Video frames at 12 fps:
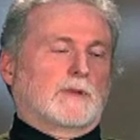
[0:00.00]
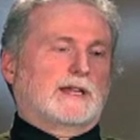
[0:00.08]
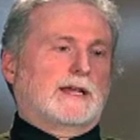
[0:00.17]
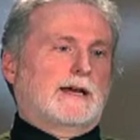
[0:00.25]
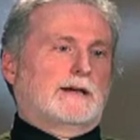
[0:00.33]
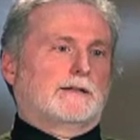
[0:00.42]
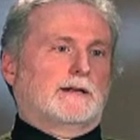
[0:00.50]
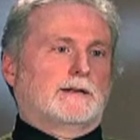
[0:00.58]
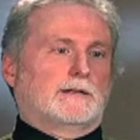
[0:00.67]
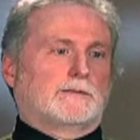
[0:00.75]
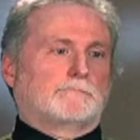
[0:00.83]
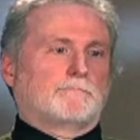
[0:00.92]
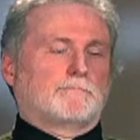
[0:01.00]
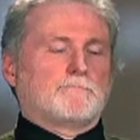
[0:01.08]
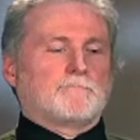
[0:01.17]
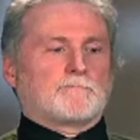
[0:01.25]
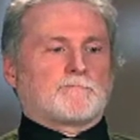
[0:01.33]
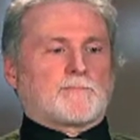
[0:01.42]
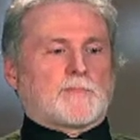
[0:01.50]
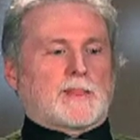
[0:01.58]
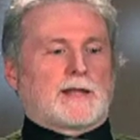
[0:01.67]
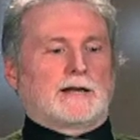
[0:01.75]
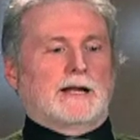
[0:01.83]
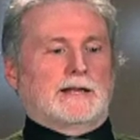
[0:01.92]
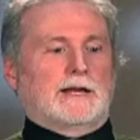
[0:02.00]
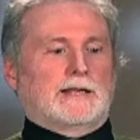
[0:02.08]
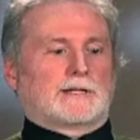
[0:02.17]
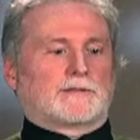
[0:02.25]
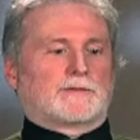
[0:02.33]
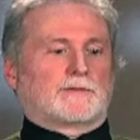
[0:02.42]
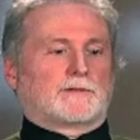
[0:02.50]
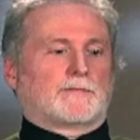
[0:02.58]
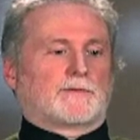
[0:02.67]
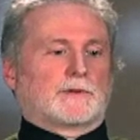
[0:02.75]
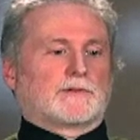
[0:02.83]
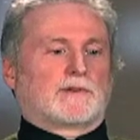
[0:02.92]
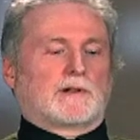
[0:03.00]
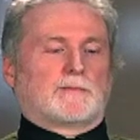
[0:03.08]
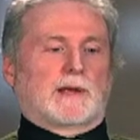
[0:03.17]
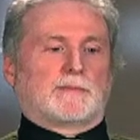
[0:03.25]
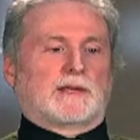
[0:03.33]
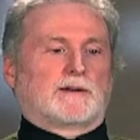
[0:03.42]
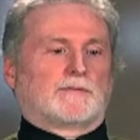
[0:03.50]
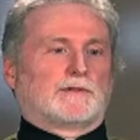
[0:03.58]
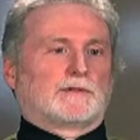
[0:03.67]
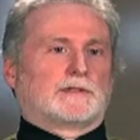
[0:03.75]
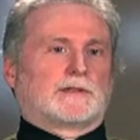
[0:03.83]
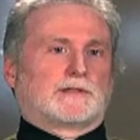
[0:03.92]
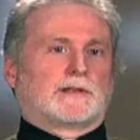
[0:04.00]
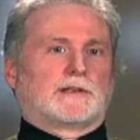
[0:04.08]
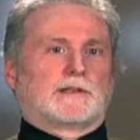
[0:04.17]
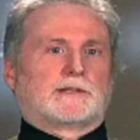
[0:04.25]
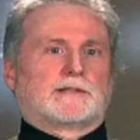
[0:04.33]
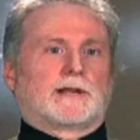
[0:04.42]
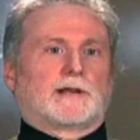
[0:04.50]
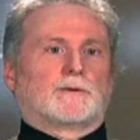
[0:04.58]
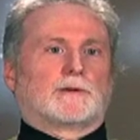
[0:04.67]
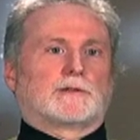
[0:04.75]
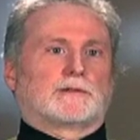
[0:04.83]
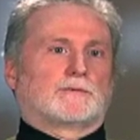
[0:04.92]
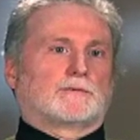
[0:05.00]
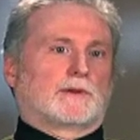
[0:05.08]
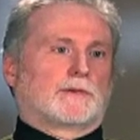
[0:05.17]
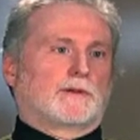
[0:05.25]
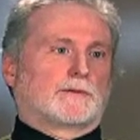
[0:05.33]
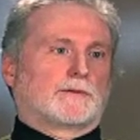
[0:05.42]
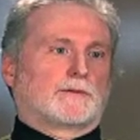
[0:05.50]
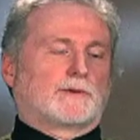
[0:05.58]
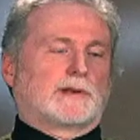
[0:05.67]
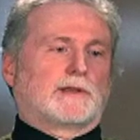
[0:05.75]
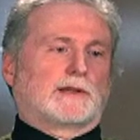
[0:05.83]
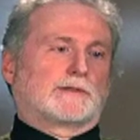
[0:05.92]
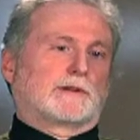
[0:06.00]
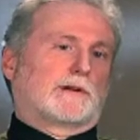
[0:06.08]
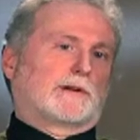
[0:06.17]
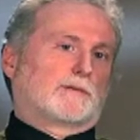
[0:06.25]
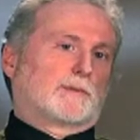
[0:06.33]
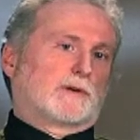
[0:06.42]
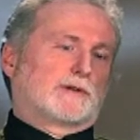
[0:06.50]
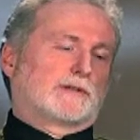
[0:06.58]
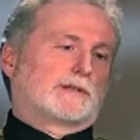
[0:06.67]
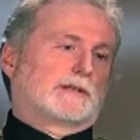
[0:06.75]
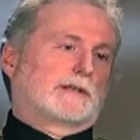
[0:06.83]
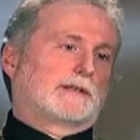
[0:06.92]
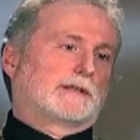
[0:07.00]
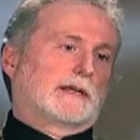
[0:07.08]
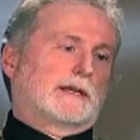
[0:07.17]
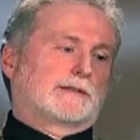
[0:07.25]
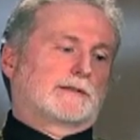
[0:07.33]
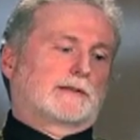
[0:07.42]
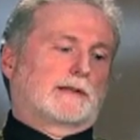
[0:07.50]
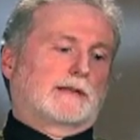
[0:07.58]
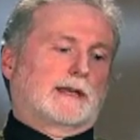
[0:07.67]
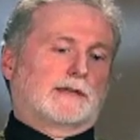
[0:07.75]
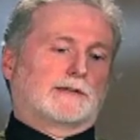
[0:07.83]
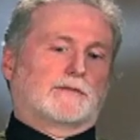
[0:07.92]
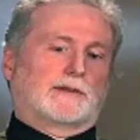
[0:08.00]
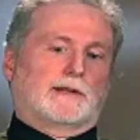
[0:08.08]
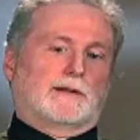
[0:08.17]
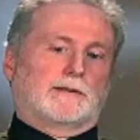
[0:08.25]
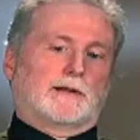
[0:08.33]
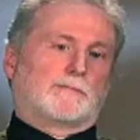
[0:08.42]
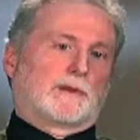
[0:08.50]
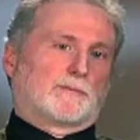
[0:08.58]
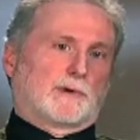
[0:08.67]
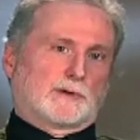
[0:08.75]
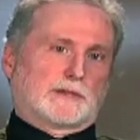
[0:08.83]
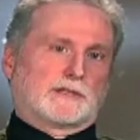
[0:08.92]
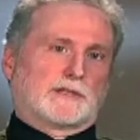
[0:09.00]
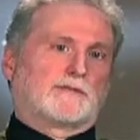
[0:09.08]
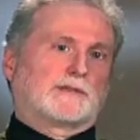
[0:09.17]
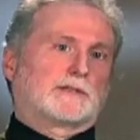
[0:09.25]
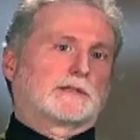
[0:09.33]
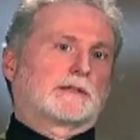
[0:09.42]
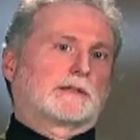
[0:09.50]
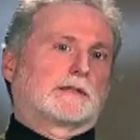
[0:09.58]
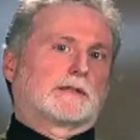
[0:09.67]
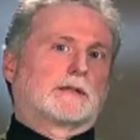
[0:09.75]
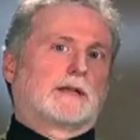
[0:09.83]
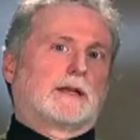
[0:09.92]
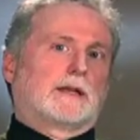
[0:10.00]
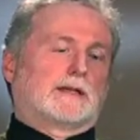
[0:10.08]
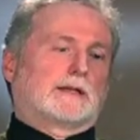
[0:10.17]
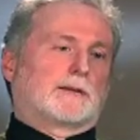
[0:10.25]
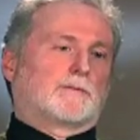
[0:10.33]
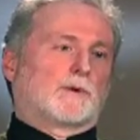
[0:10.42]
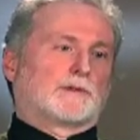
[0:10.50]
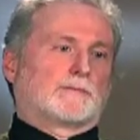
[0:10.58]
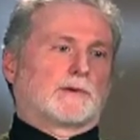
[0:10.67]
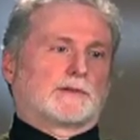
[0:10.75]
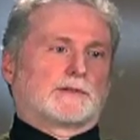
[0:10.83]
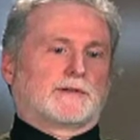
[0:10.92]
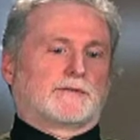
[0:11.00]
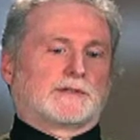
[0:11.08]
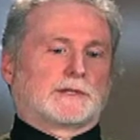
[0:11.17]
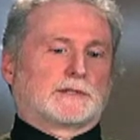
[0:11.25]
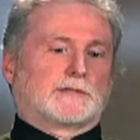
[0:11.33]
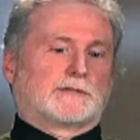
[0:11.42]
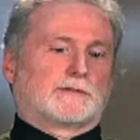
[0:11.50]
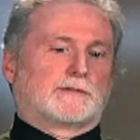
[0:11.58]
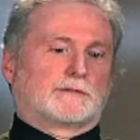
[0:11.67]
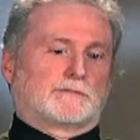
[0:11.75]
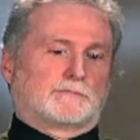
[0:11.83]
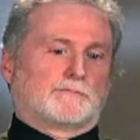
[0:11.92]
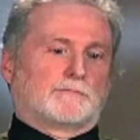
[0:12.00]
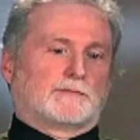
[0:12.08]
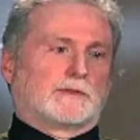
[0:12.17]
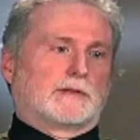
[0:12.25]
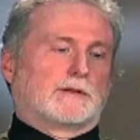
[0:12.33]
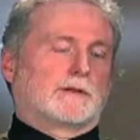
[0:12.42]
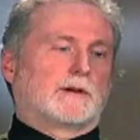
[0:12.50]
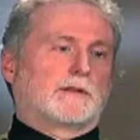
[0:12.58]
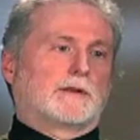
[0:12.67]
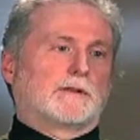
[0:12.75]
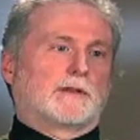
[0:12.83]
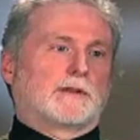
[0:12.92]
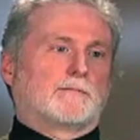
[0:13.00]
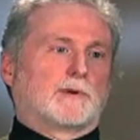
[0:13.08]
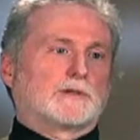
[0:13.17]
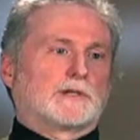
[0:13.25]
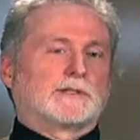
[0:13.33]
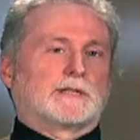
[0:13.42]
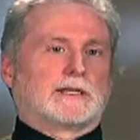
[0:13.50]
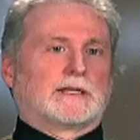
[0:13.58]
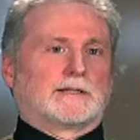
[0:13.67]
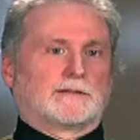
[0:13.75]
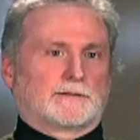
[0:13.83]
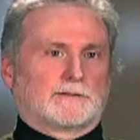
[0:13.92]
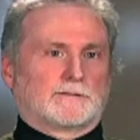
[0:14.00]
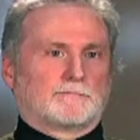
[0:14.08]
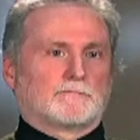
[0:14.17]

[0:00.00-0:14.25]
Yeah, uh, I, I guess uh, first of all, it might be helpful just to distinguish what those three things are: emergency, disaster, and catastrophe. I, I'm an emergency physician, and like most emergency physicians, you know, the, the emergency is